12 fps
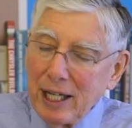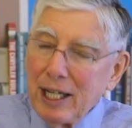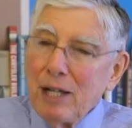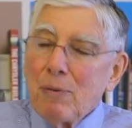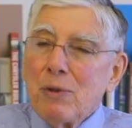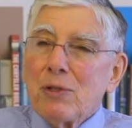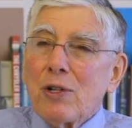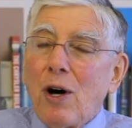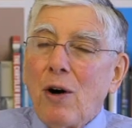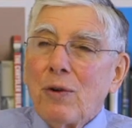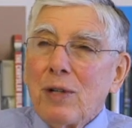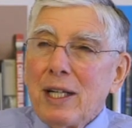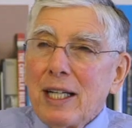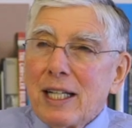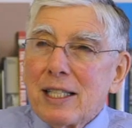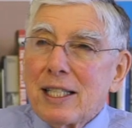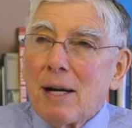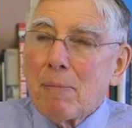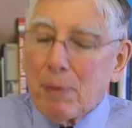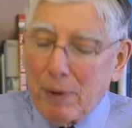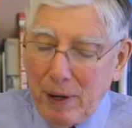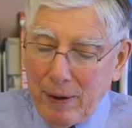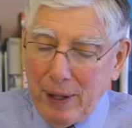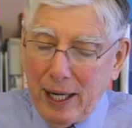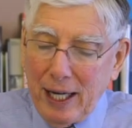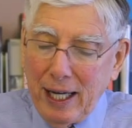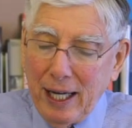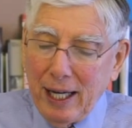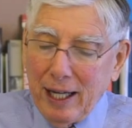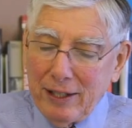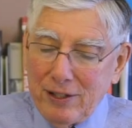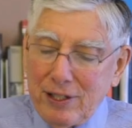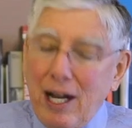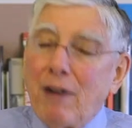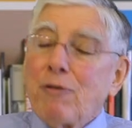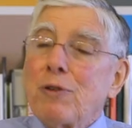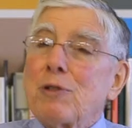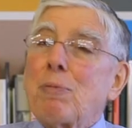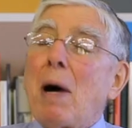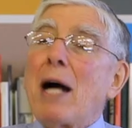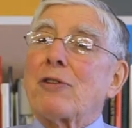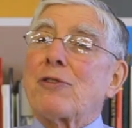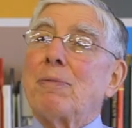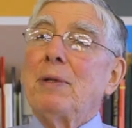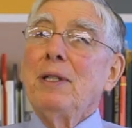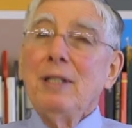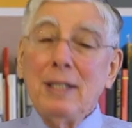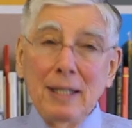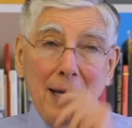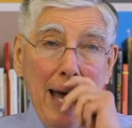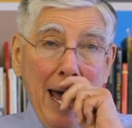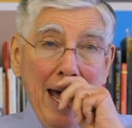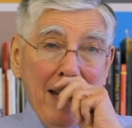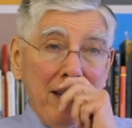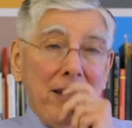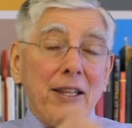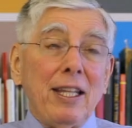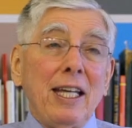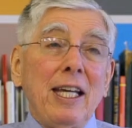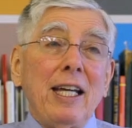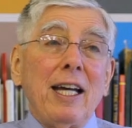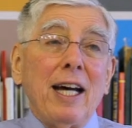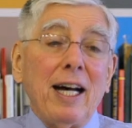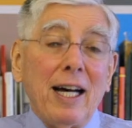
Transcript: It was only contemporary stuff was possible, and the